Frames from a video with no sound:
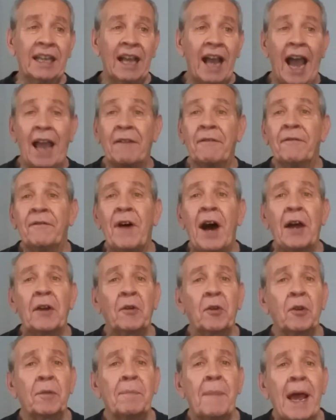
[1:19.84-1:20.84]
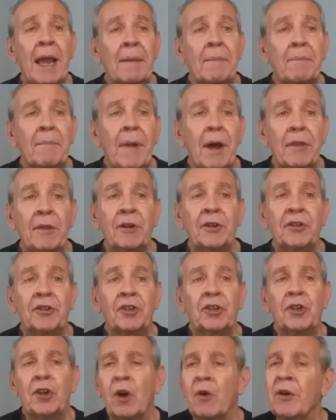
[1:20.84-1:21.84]
I fondled my
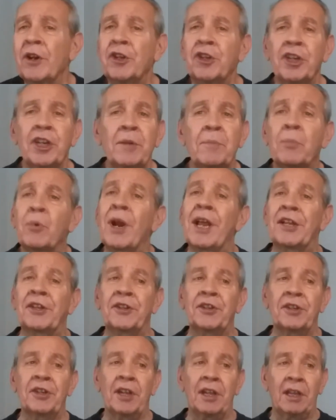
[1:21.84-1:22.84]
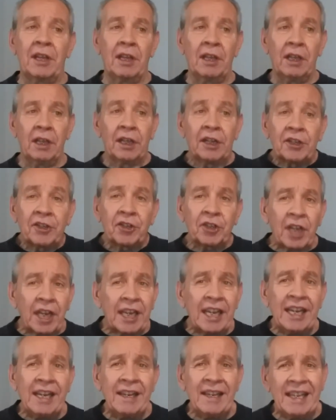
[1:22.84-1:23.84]
mother's nourishing breast,
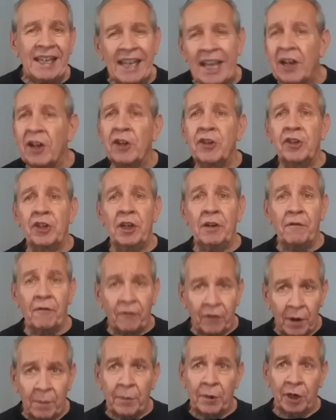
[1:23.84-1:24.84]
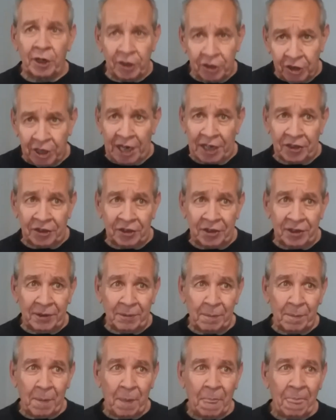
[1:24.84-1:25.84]
sucking the energy from her chest.
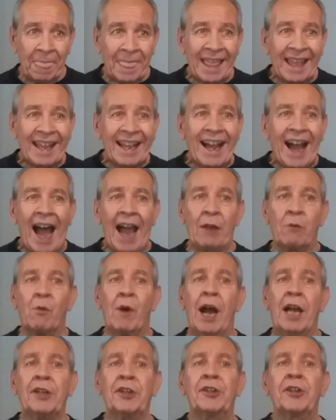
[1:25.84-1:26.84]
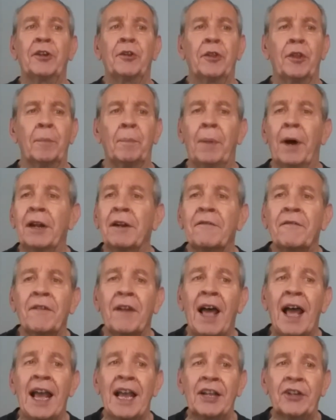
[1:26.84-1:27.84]
I watched the
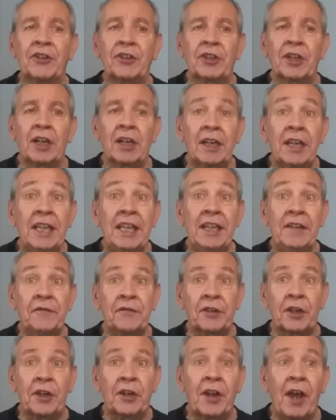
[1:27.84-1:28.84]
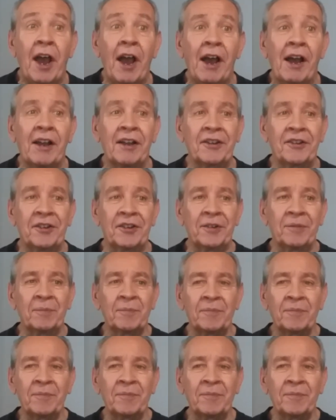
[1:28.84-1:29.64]
butterflies, leaves, and dogs.